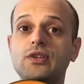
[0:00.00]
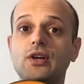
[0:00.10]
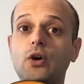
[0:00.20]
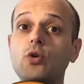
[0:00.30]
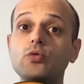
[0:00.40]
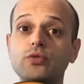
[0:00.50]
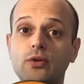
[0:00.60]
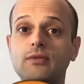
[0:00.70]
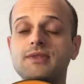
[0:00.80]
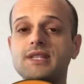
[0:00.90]
whole
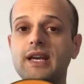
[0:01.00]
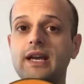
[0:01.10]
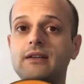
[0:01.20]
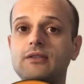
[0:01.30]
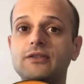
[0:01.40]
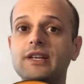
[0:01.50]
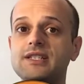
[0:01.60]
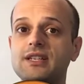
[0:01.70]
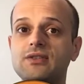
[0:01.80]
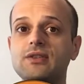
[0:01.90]
tone scale or
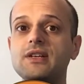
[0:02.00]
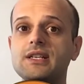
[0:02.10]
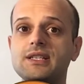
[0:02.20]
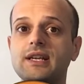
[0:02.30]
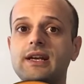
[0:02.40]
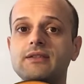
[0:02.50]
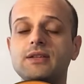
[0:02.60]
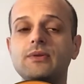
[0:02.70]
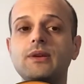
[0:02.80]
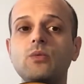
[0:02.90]
hexatonic scale.
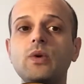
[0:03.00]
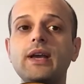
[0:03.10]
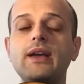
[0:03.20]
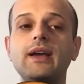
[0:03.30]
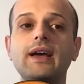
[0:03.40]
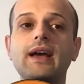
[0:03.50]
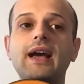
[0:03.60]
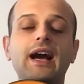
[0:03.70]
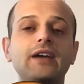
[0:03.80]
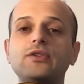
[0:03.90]
So in a way,
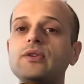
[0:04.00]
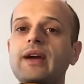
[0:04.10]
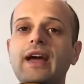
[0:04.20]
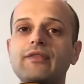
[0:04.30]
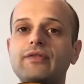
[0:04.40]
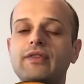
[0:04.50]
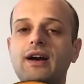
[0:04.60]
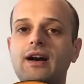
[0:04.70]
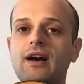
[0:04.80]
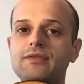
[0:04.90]
I don't have
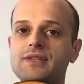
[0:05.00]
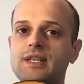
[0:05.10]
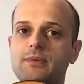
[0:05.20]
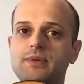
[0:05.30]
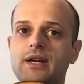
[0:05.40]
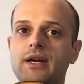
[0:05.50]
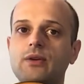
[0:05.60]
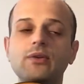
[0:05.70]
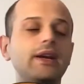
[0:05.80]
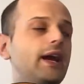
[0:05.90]
half steps, I
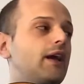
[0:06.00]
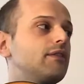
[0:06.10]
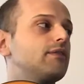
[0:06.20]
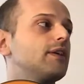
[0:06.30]
only have